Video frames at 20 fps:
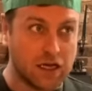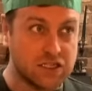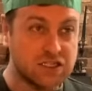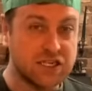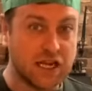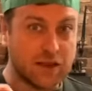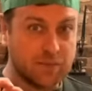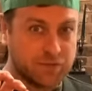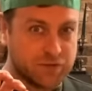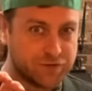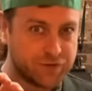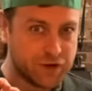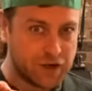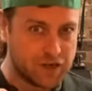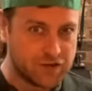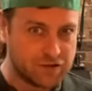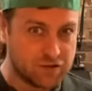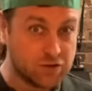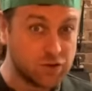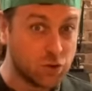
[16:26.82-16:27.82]
James
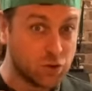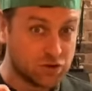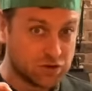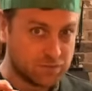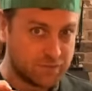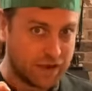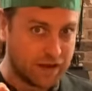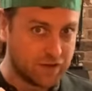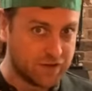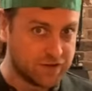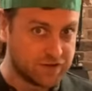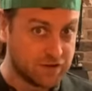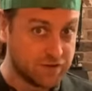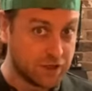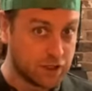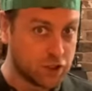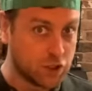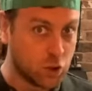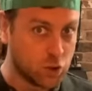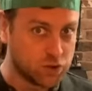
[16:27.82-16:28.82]
Fraser talks about this in
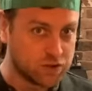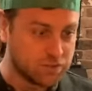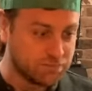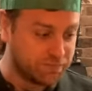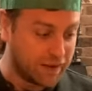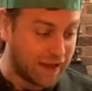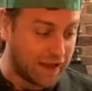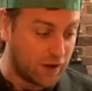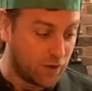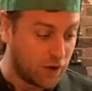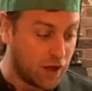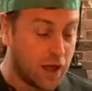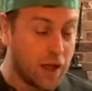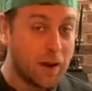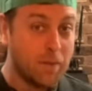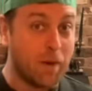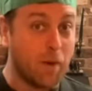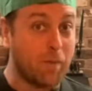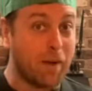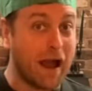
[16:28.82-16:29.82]
The Golden Bough,
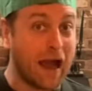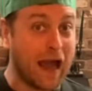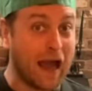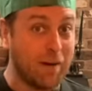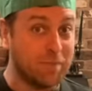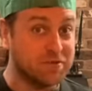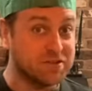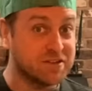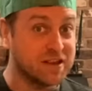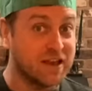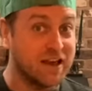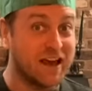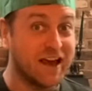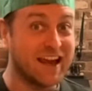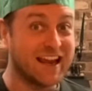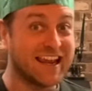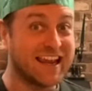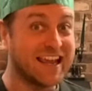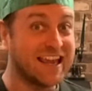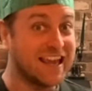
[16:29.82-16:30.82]
but perhaps
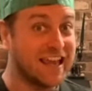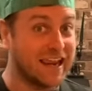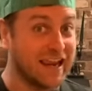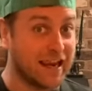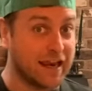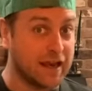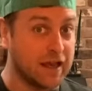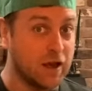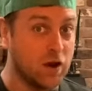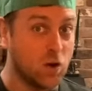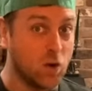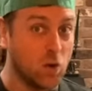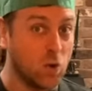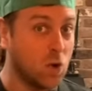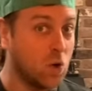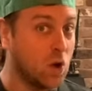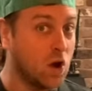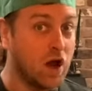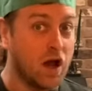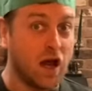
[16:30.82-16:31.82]
a king
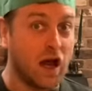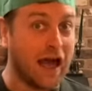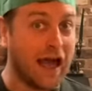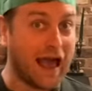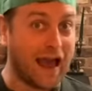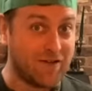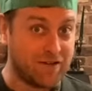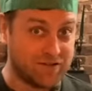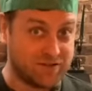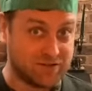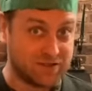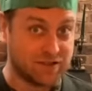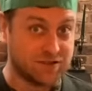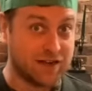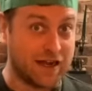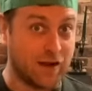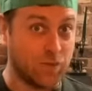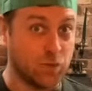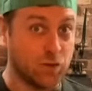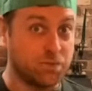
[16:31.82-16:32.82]
or
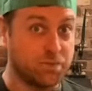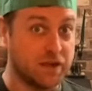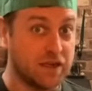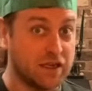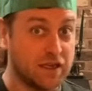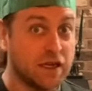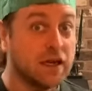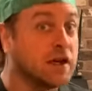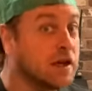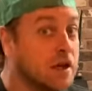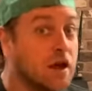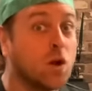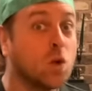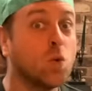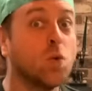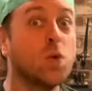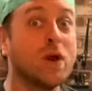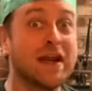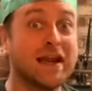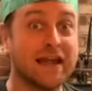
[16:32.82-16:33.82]
aristocrat would be
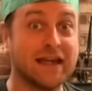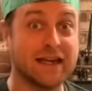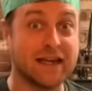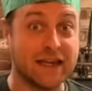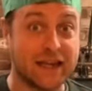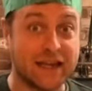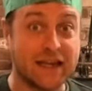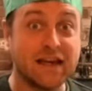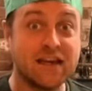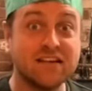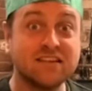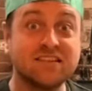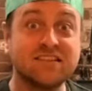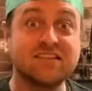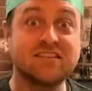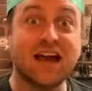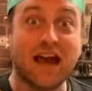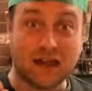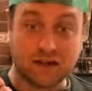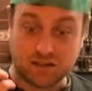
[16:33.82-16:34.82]
willingly
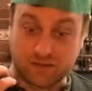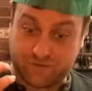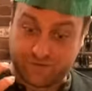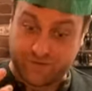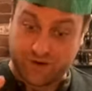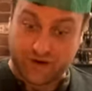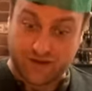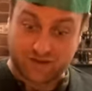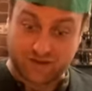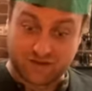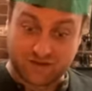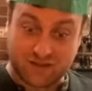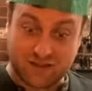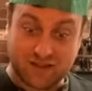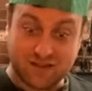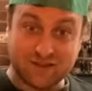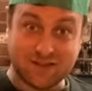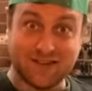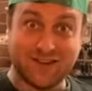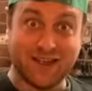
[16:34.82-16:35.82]
sacrificed
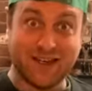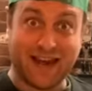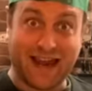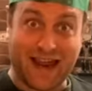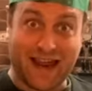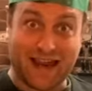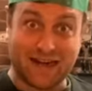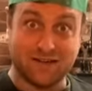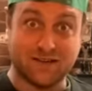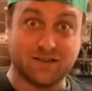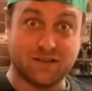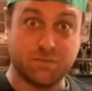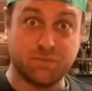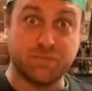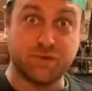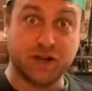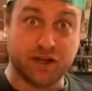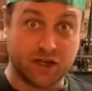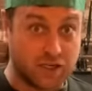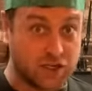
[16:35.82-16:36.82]
the land to
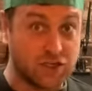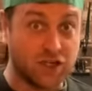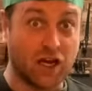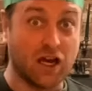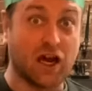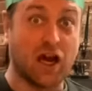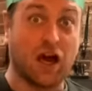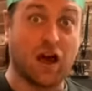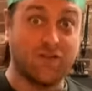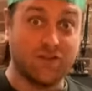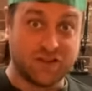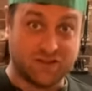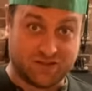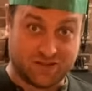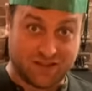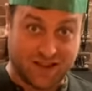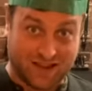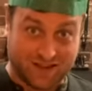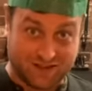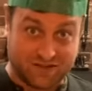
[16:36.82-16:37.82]
bring a good harvest
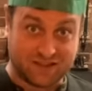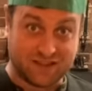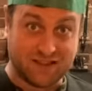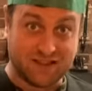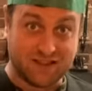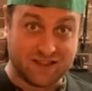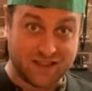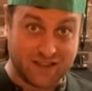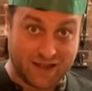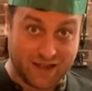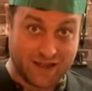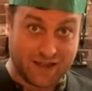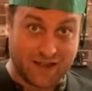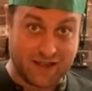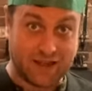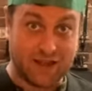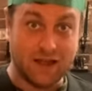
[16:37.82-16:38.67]
next year,